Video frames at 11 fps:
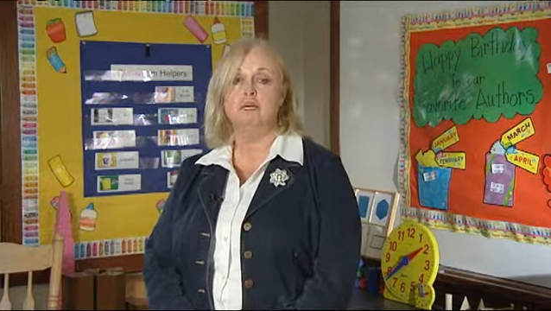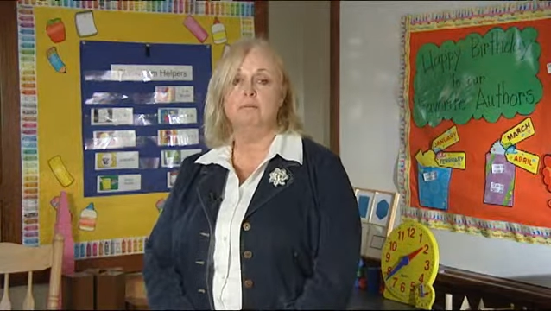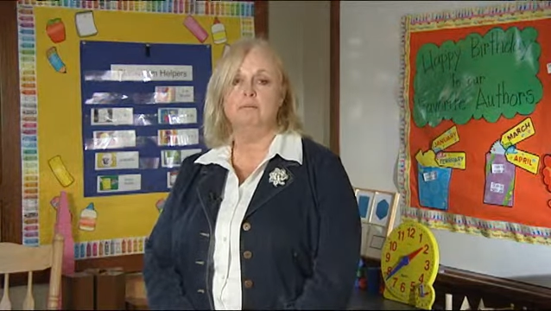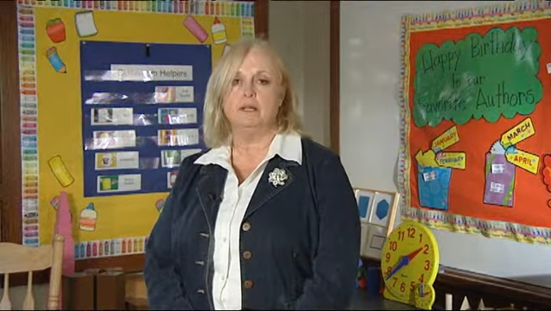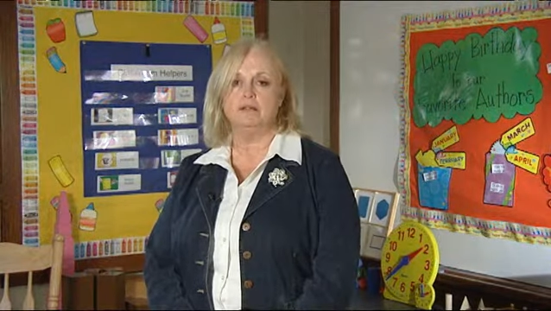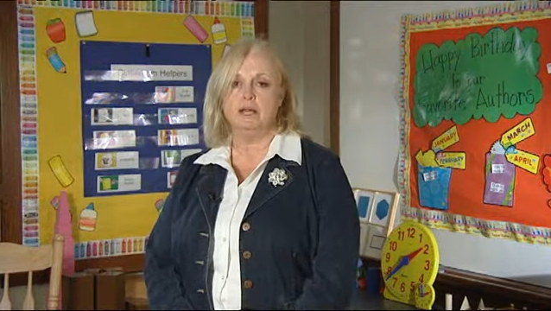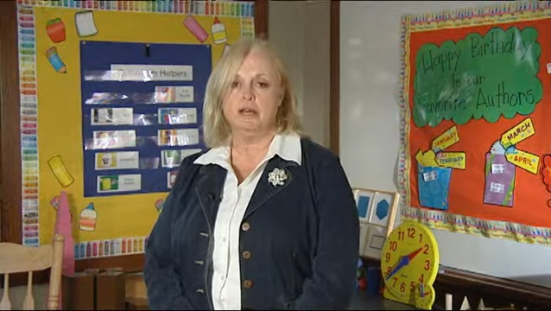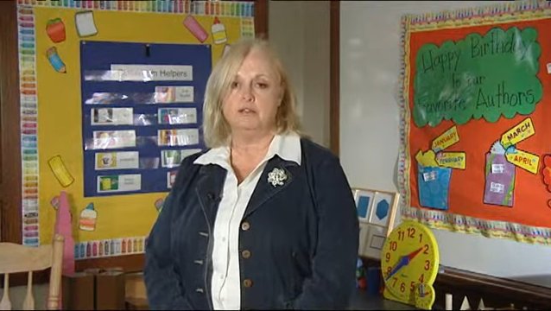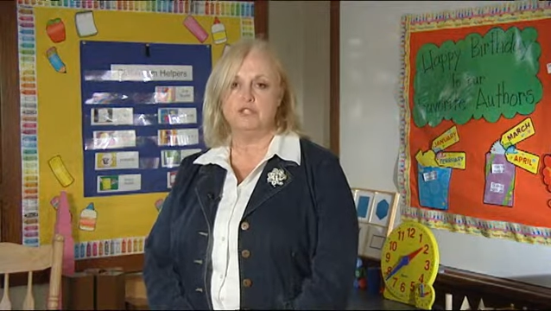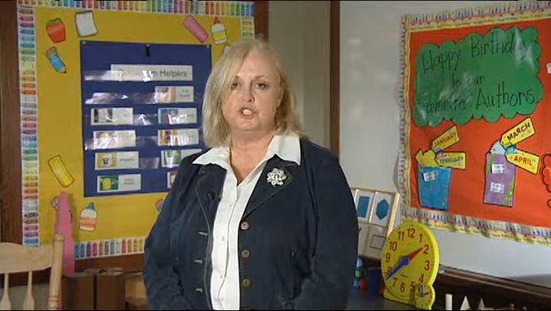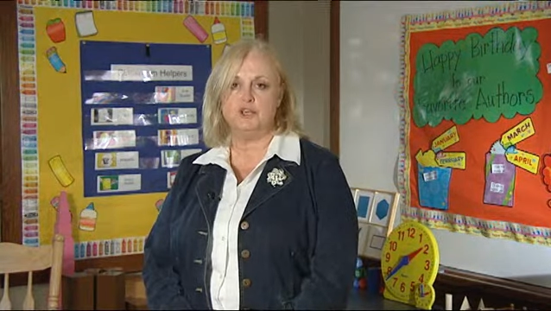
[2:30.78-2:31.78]
but the
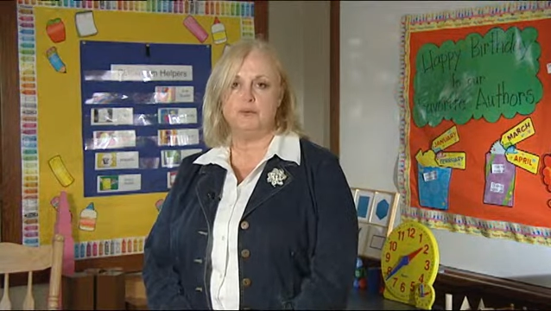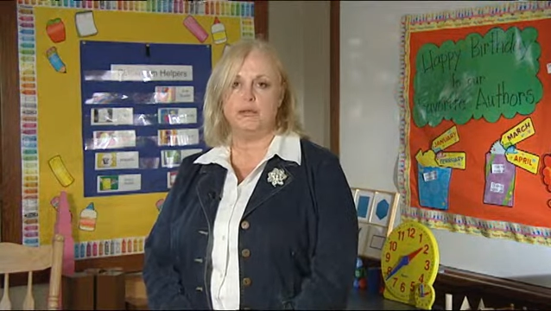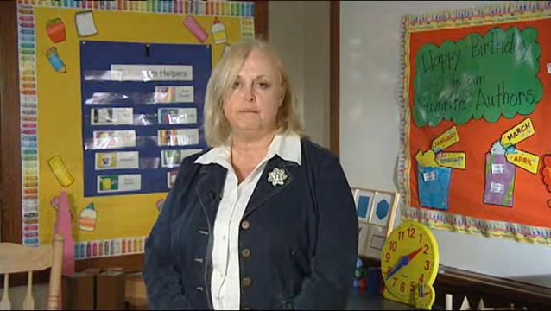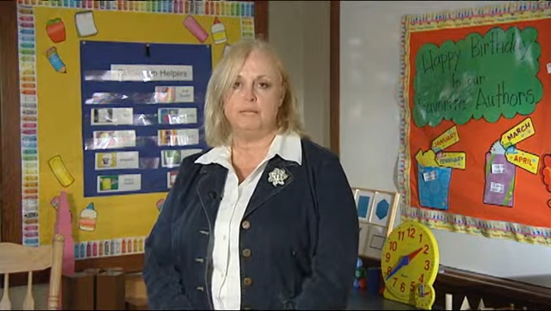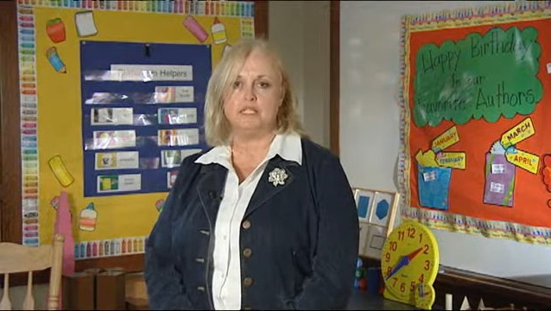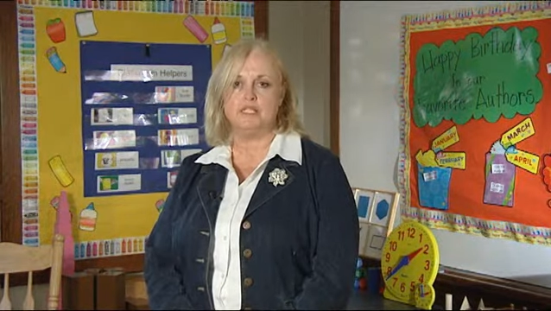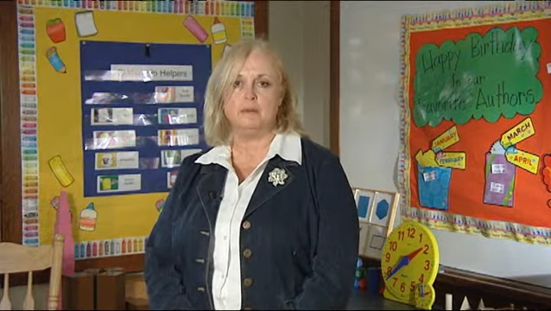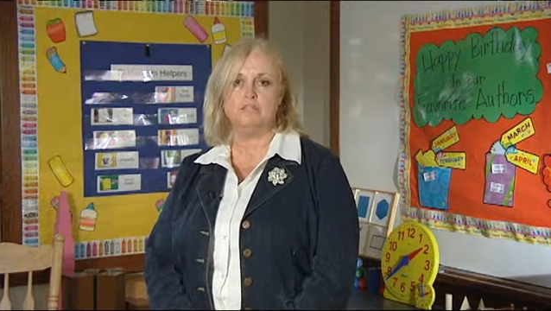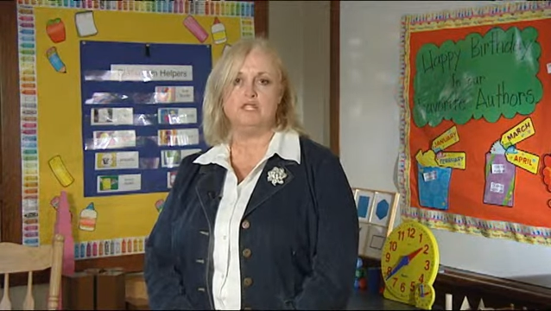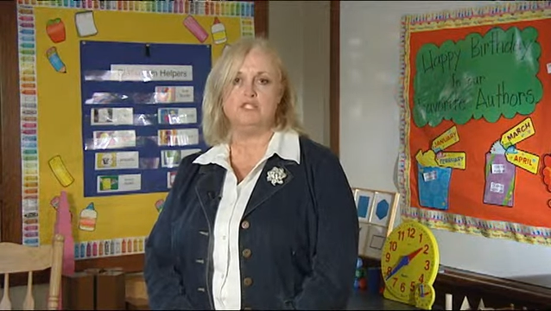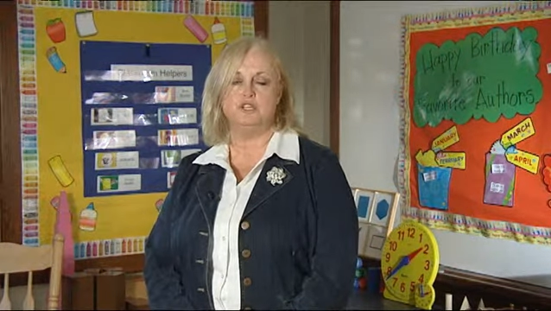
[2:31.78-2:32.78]
other 2 can be
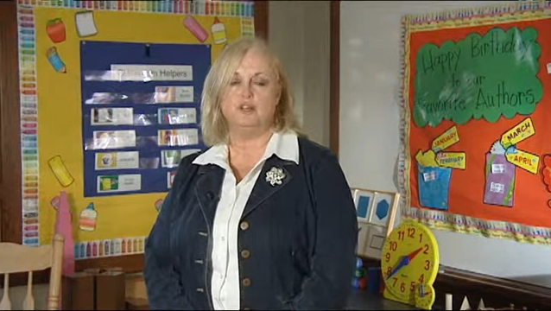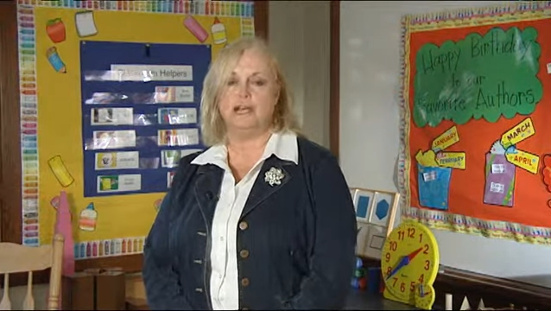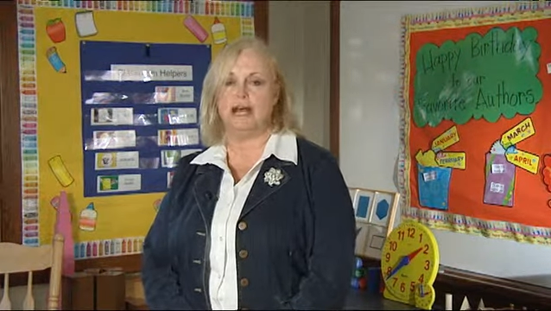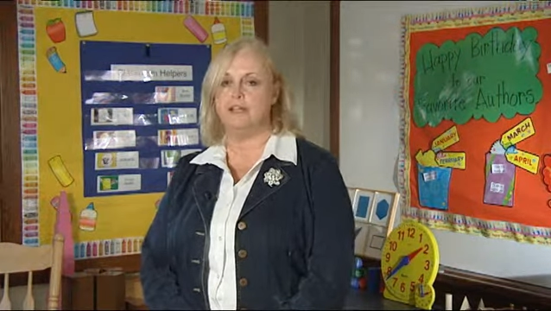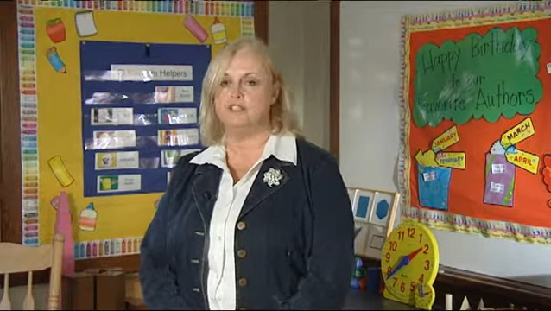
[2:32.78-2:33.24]
substituted out.